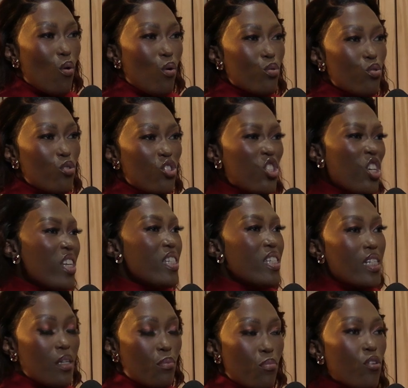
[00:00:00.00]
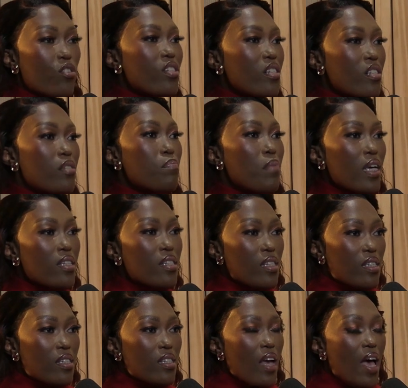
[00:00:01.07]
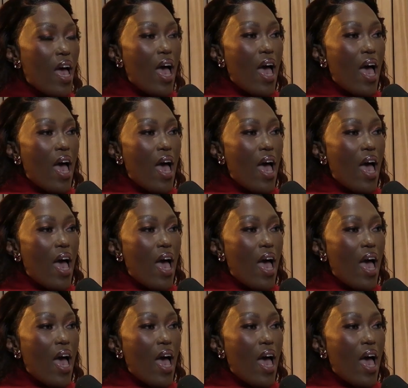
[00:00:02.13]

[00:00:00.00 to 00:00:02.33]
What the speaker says: also just in personal spaces.